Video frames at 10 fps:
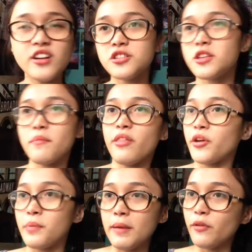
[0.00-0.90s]
Some
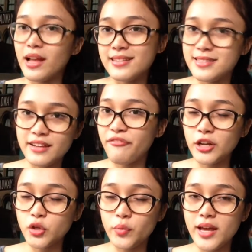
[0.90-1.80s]
other people has
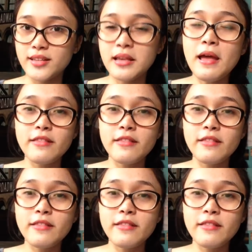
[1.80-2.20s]
different ways.